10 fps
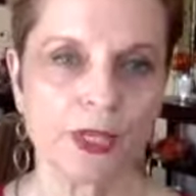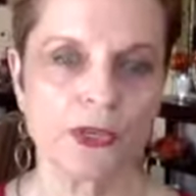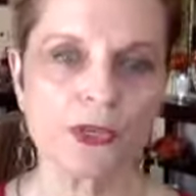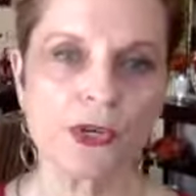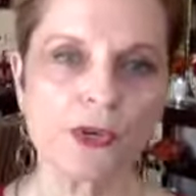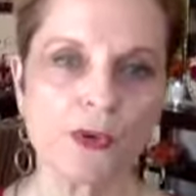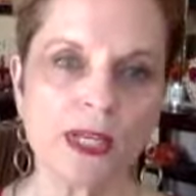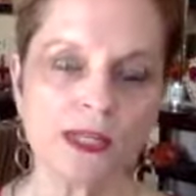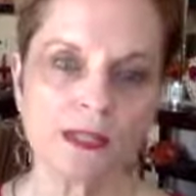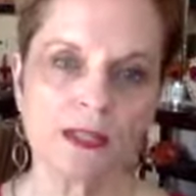So
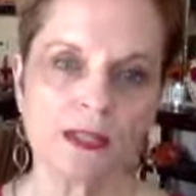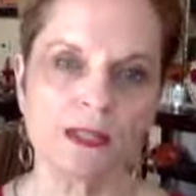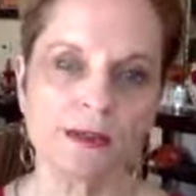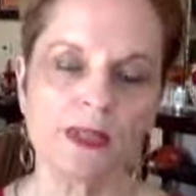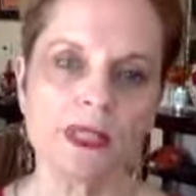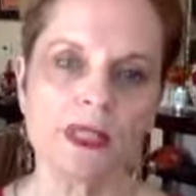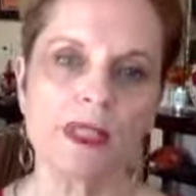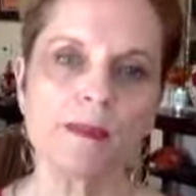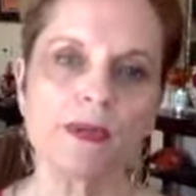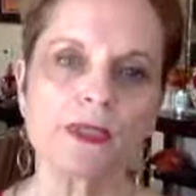being
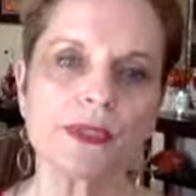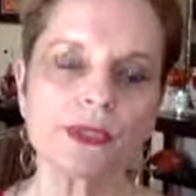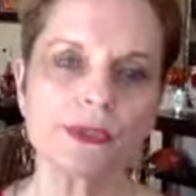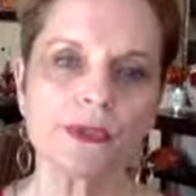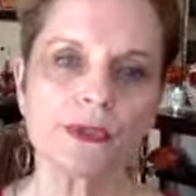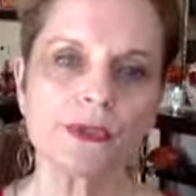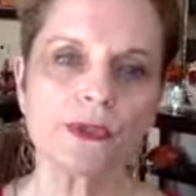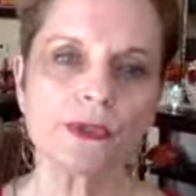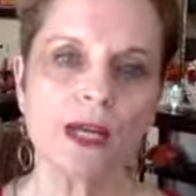able to